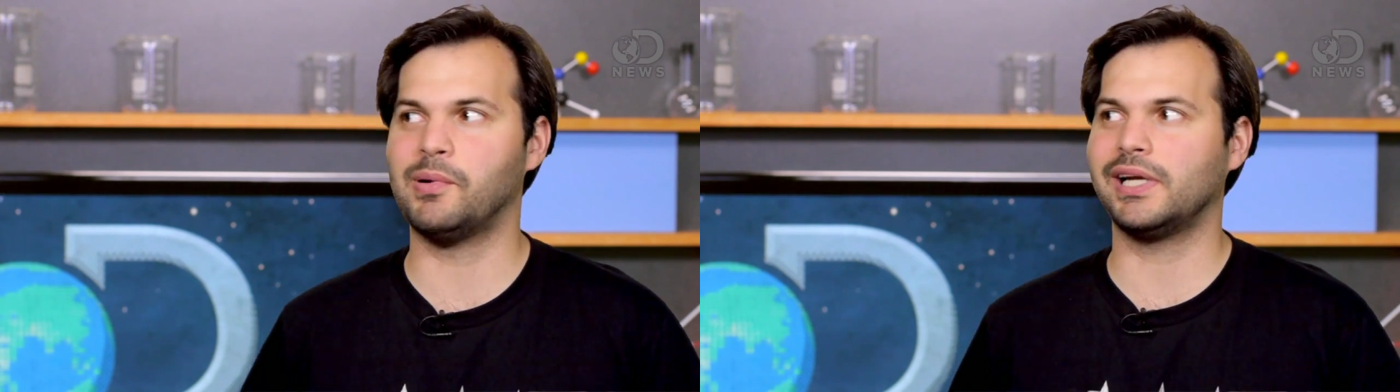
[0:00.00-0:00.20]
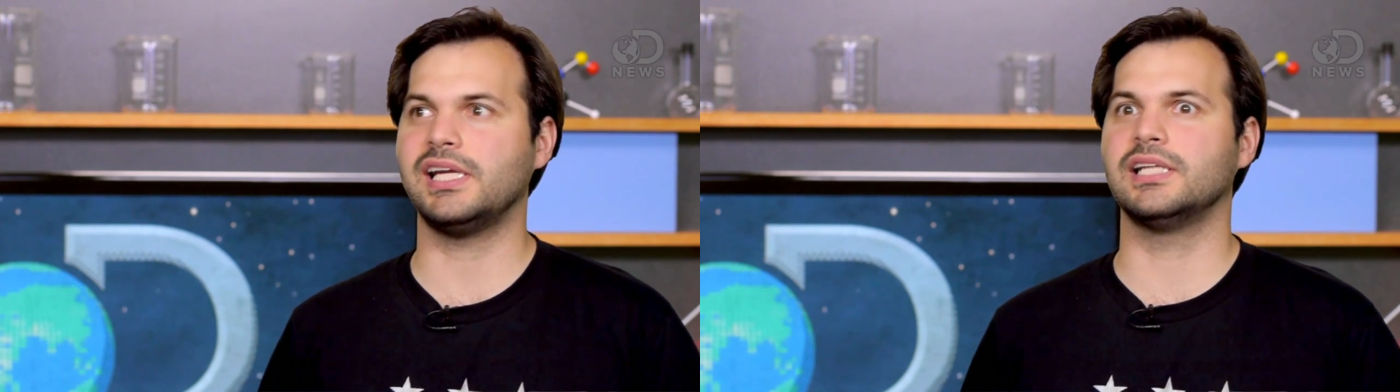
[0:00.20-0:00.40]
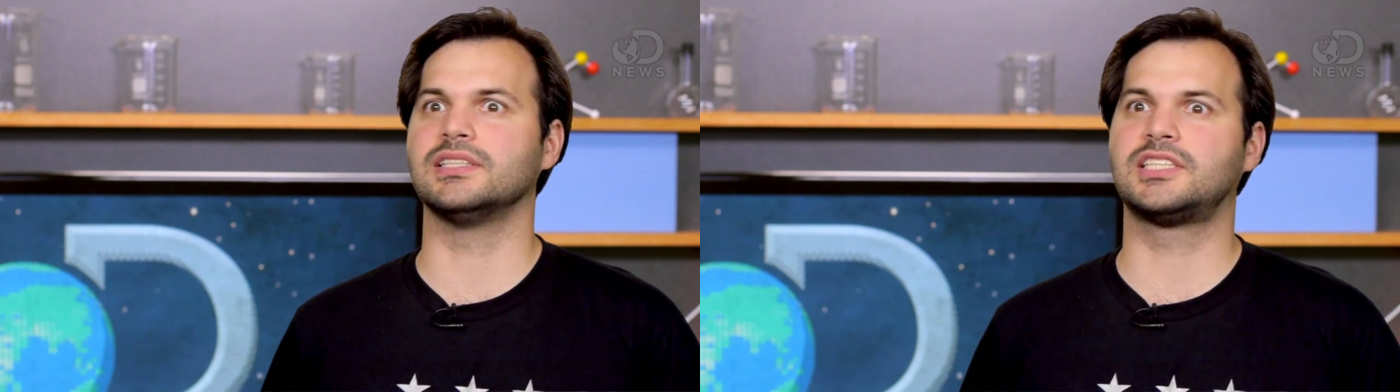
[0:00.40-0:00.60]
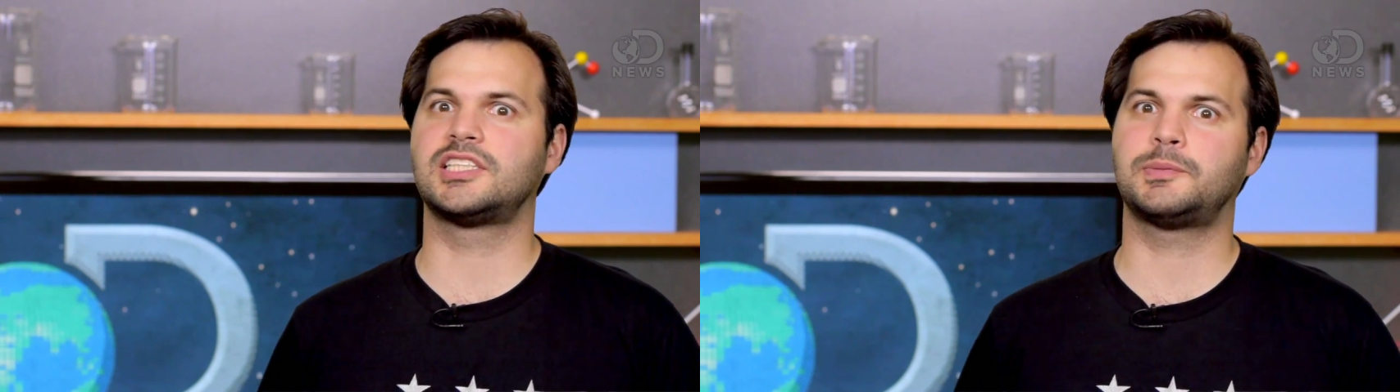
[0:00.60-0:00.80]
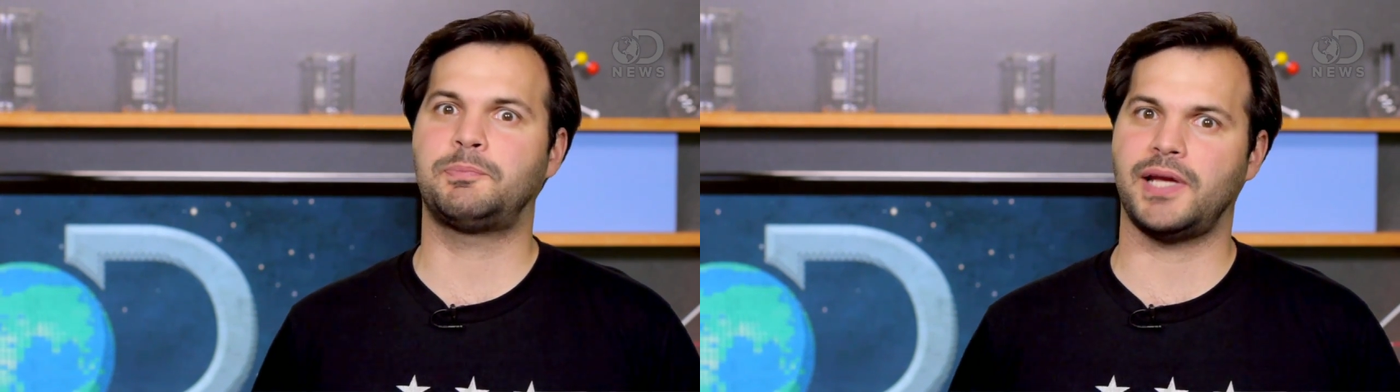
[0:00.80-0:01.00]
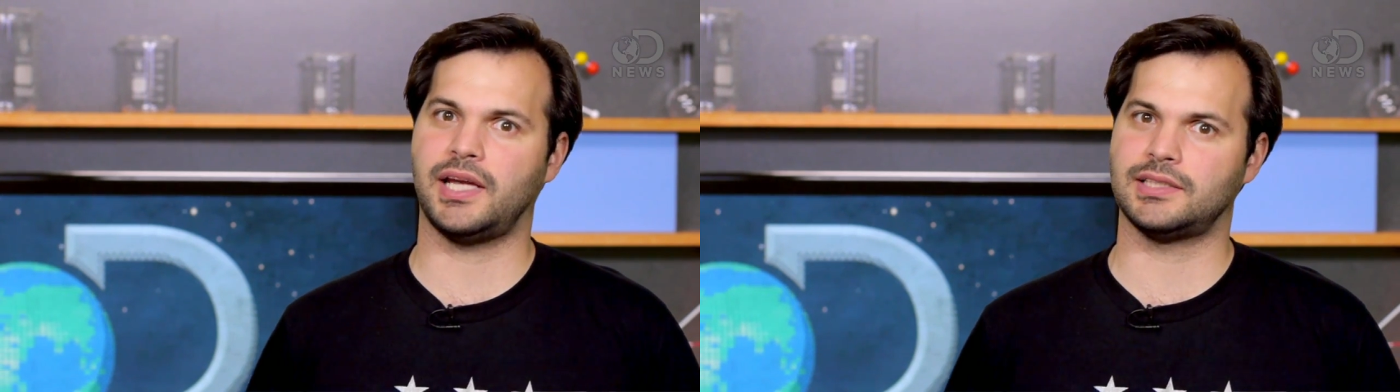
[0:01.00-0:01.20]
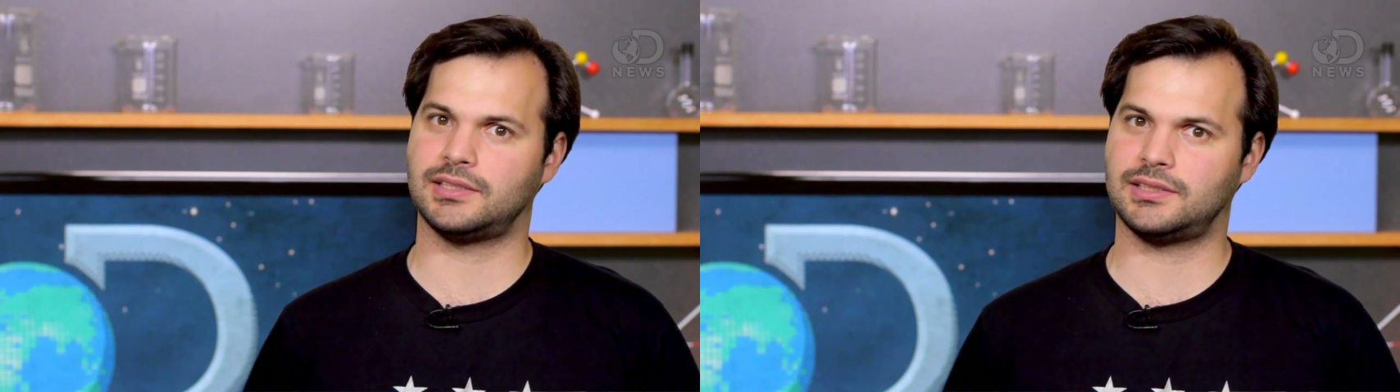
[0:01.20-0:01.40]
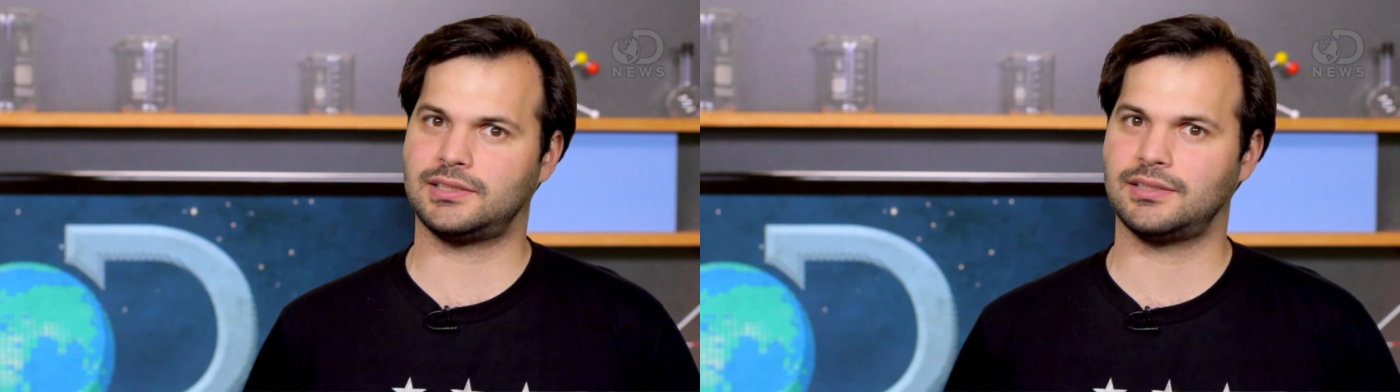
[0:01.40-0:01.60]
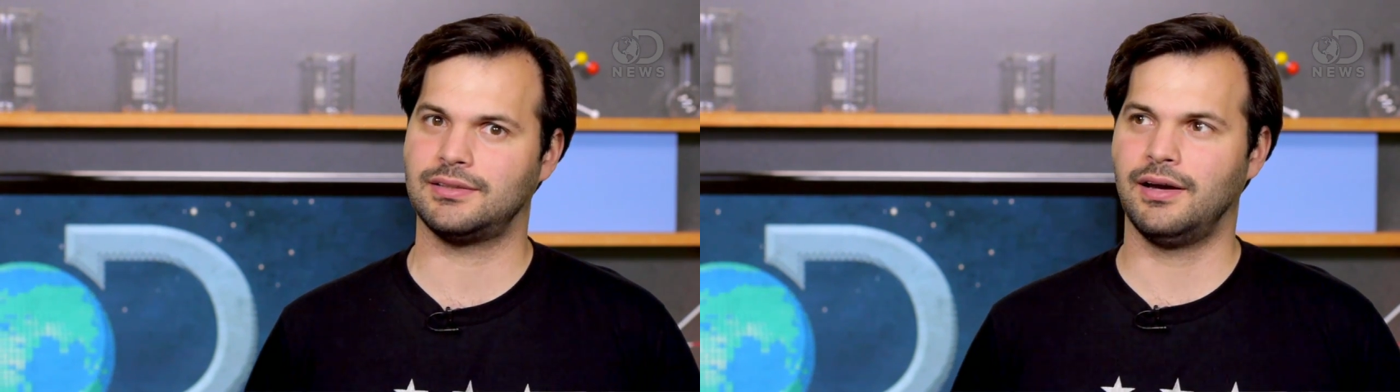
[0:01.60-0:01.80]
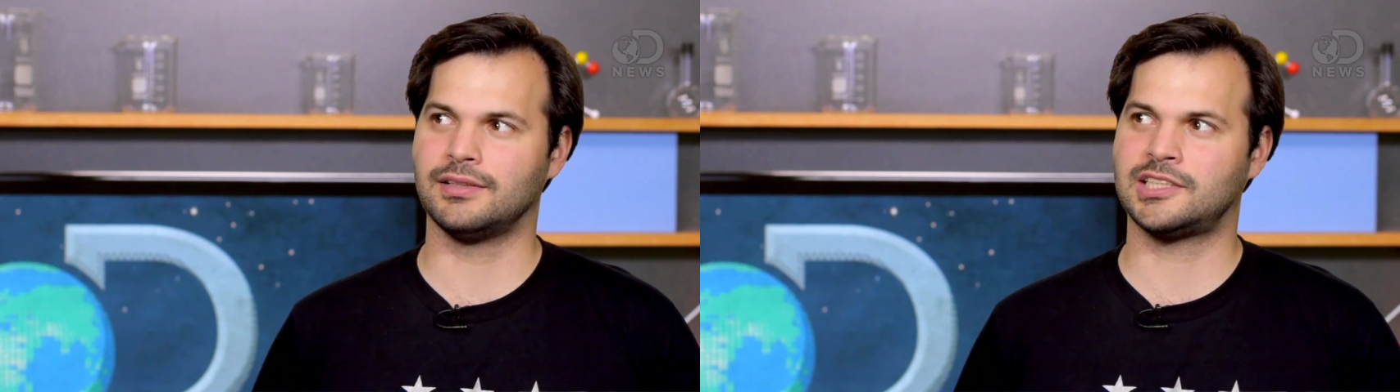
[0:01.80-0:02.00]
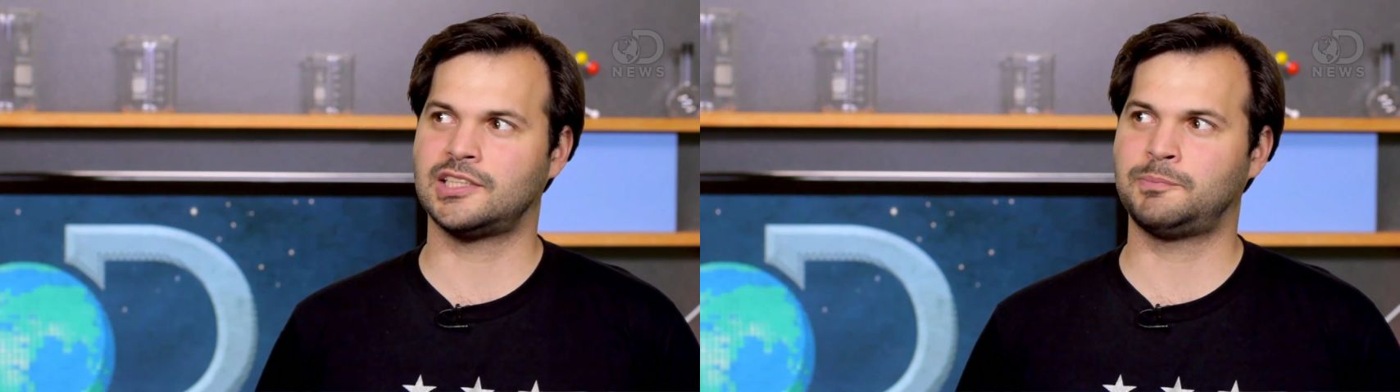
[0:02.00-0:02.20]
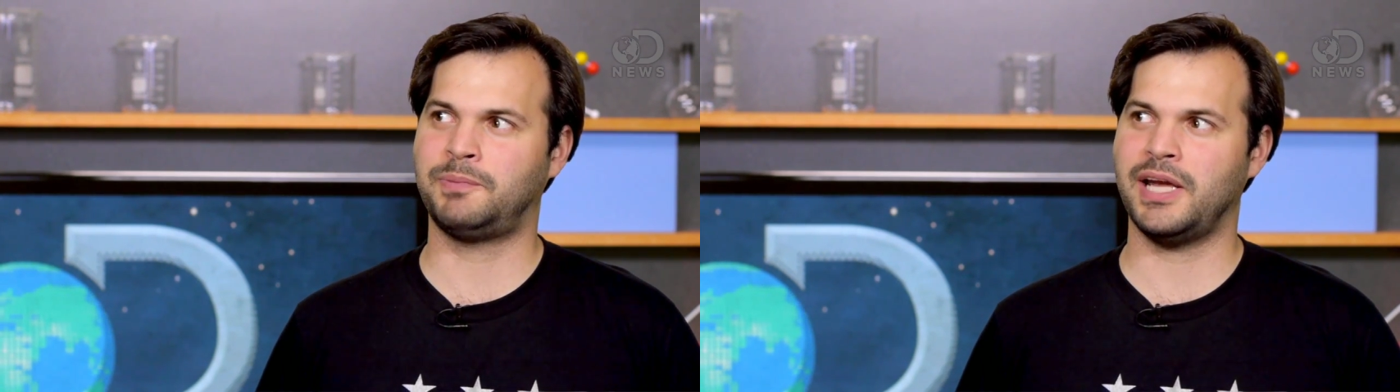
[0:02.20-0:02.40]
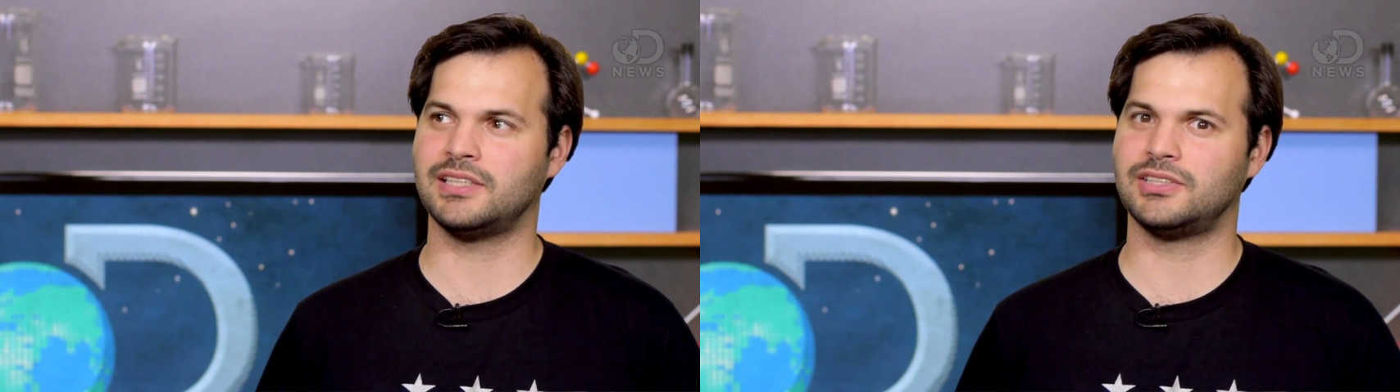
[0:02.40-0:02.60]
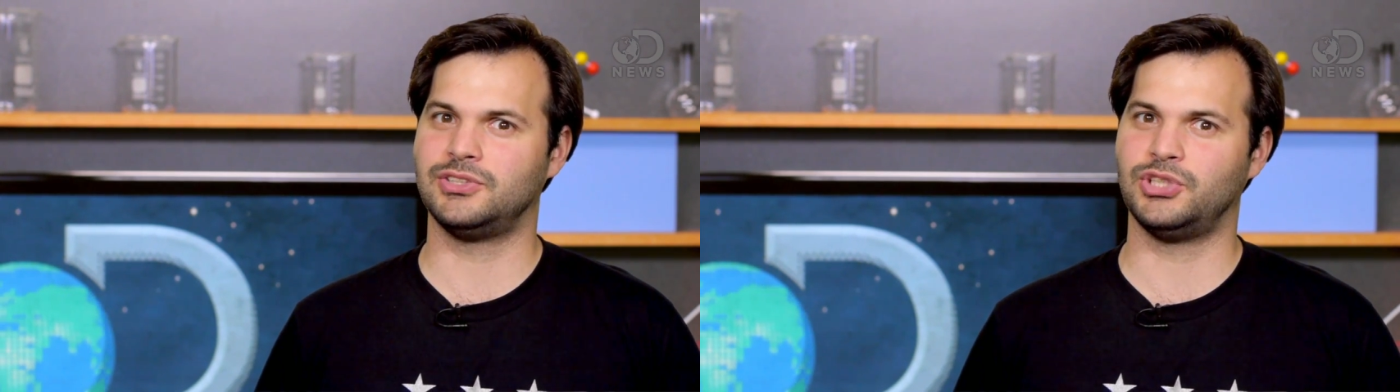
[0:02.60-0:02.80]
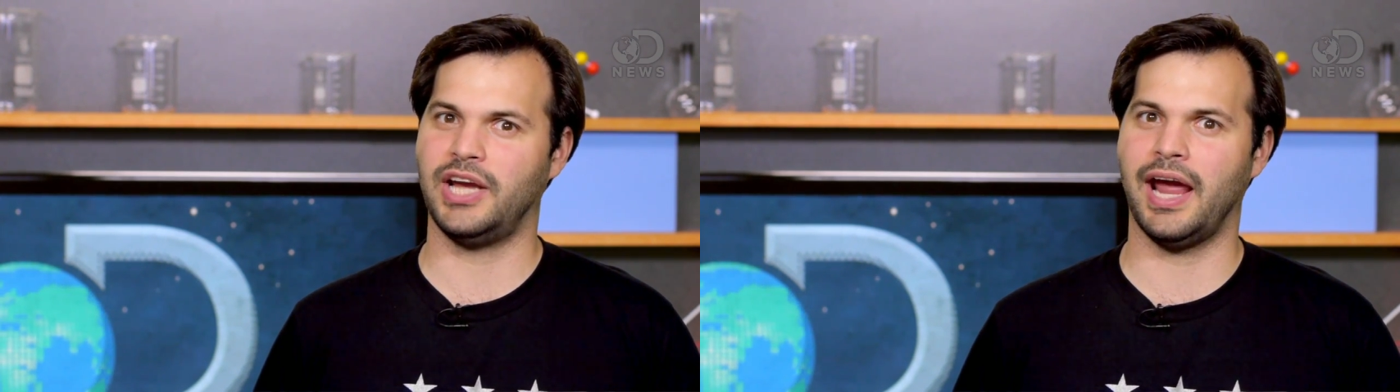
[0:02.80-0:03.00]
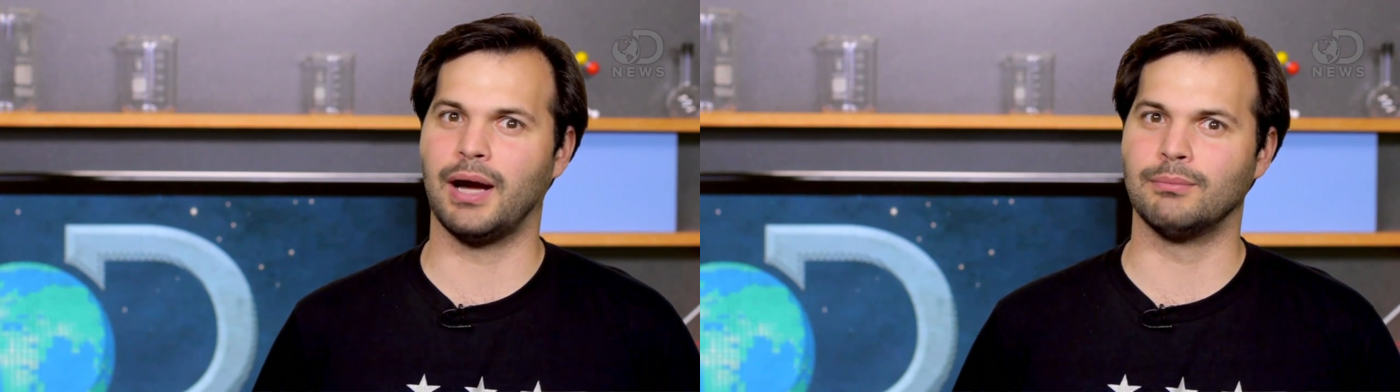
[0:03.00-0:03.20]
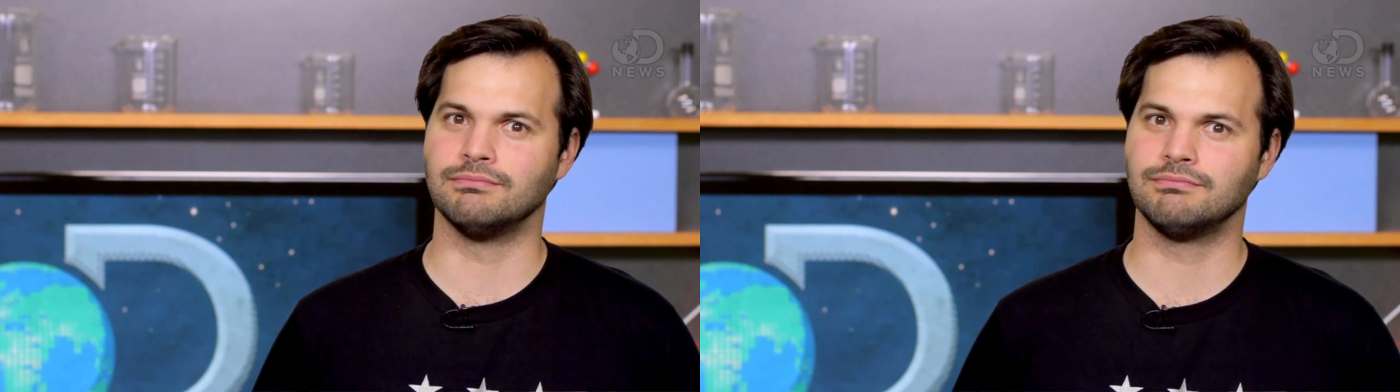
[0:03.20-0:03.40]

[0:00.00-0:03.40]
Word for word: but in space. A space jam